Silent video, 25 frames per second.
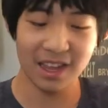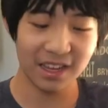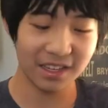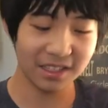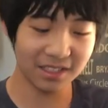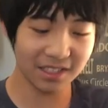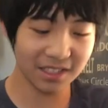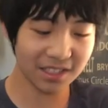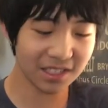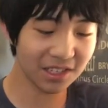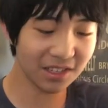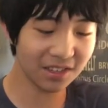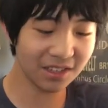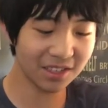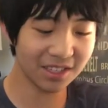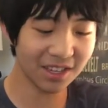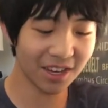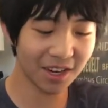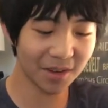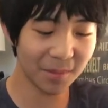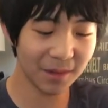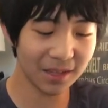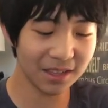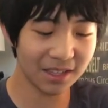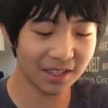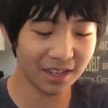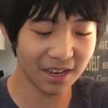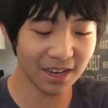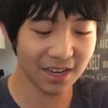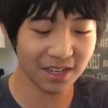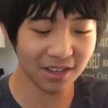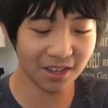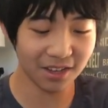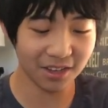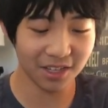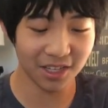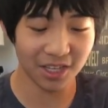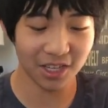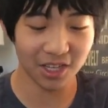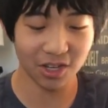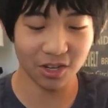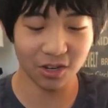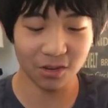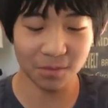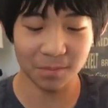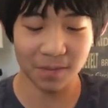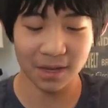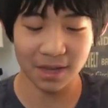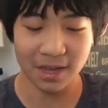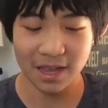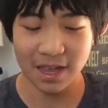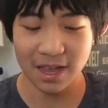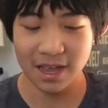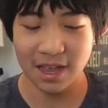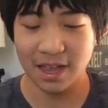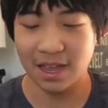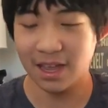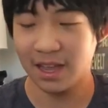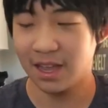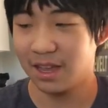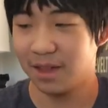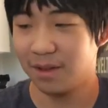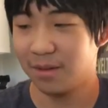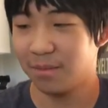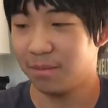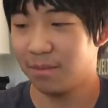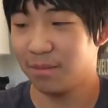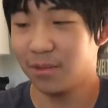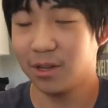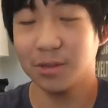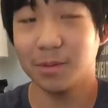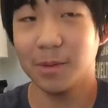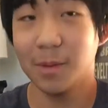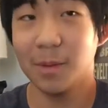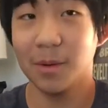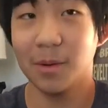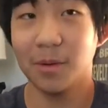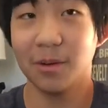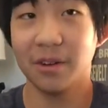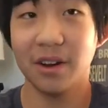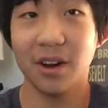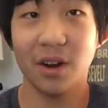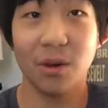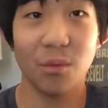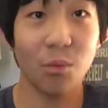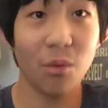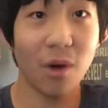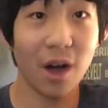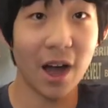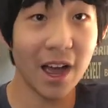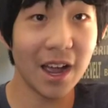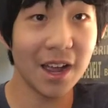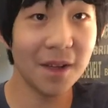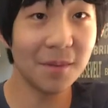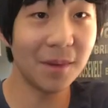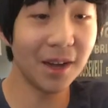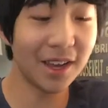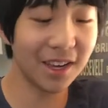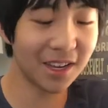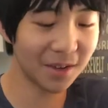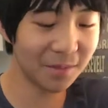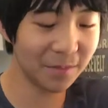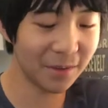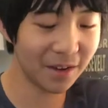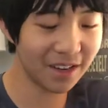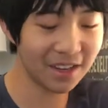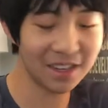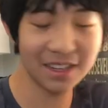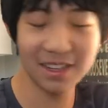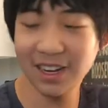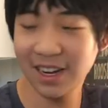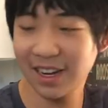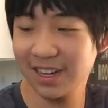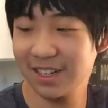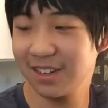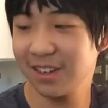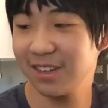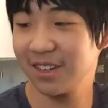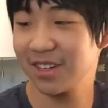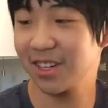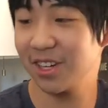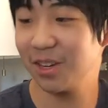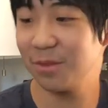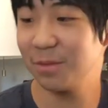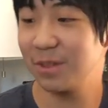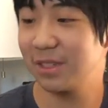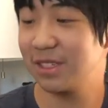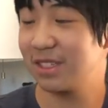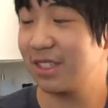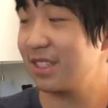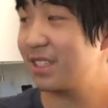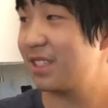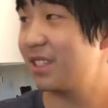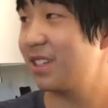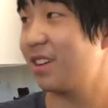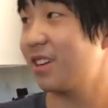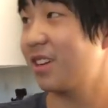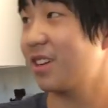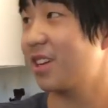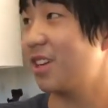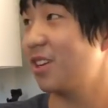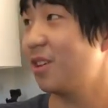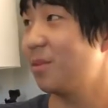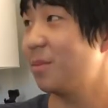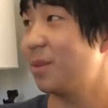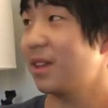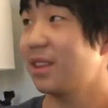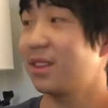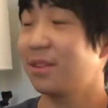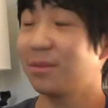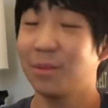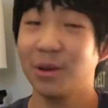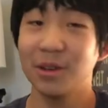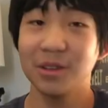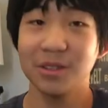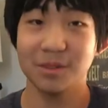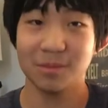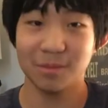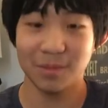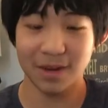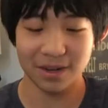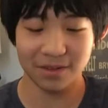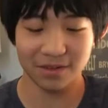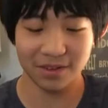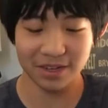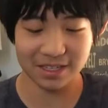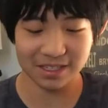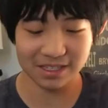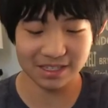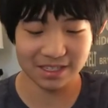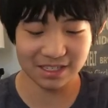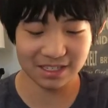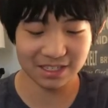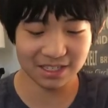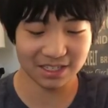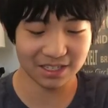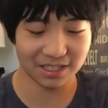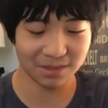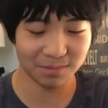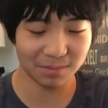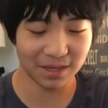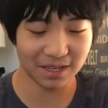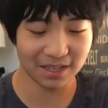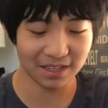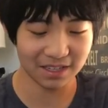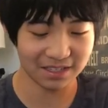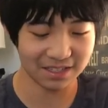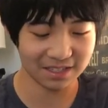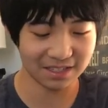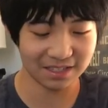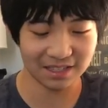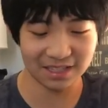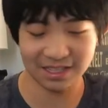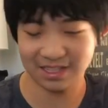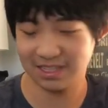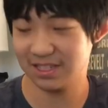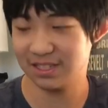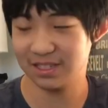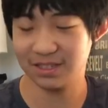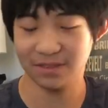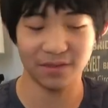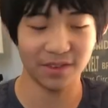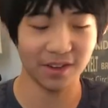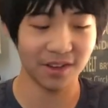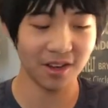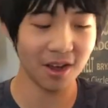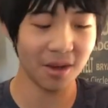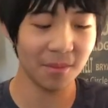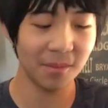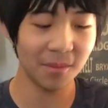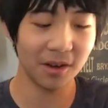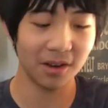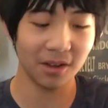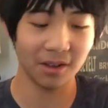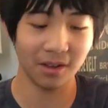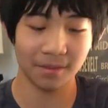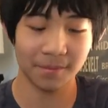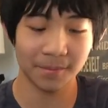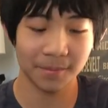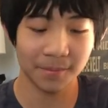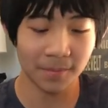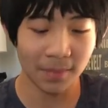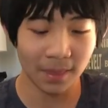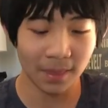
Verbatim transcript: So let's go and talk about the $9 cube. Most people are wondering, why am I comparing a $9 cube to a $60 cube? And the most main reason is just because this is phenomenal.